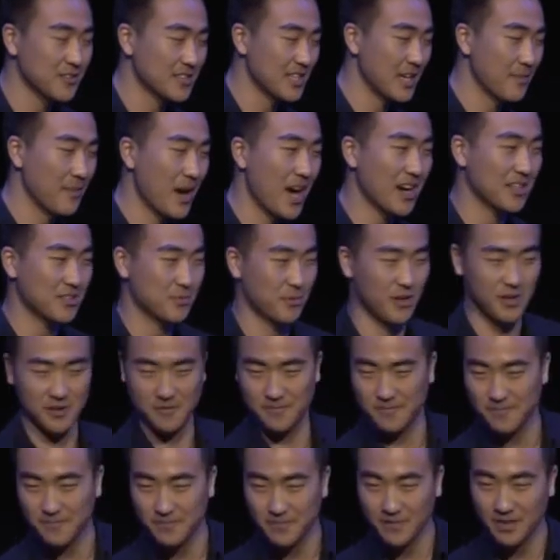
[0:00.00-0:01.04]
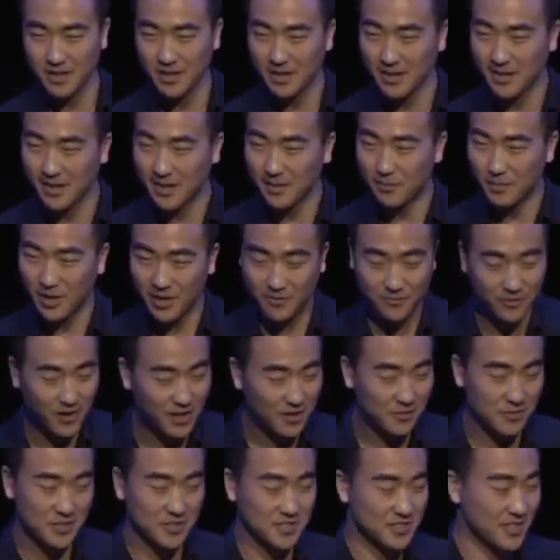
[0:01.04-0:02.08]
Elsa Maxwell. Make
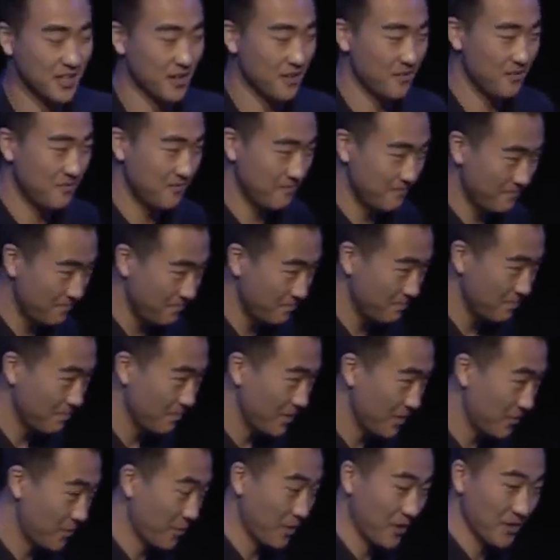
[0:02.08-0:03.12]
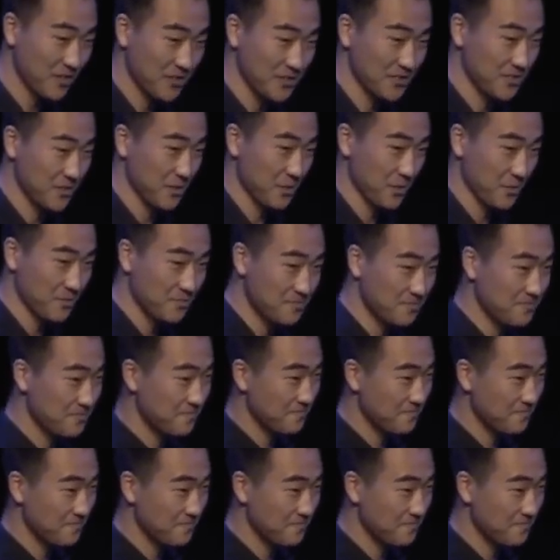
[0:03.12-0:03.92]
fun of yourself before others do.